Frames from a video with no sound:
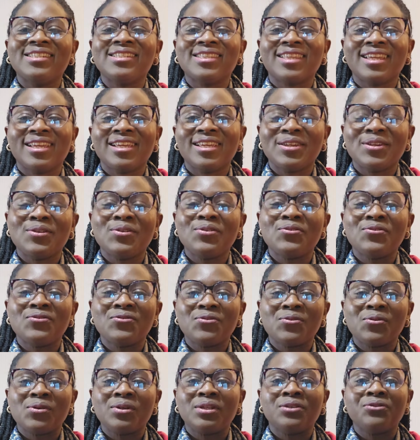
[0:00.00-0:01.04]
Thank you
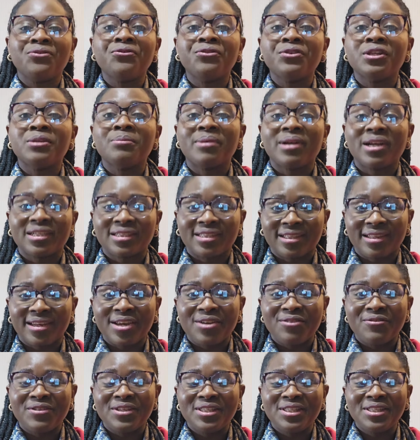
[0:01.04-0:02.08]
for the feedback that I
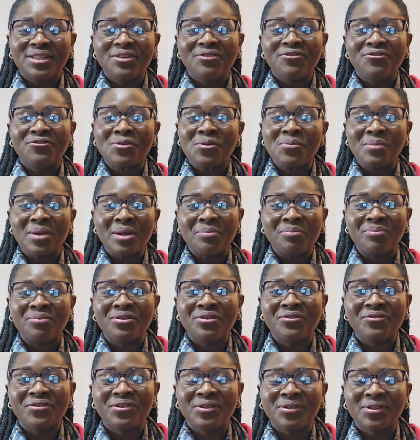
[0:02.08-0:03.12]
received from my
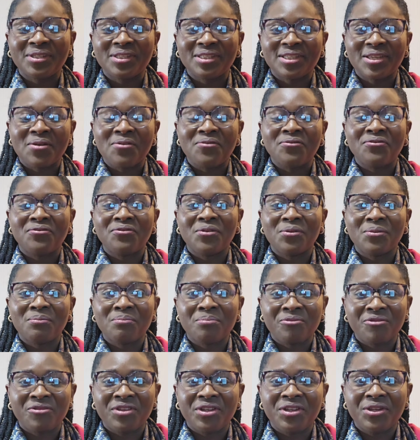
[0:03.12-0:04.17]
previous
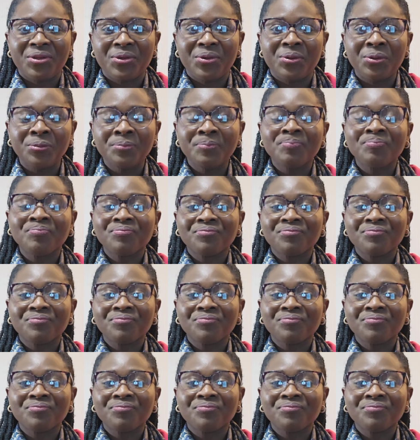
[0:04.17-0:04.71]
video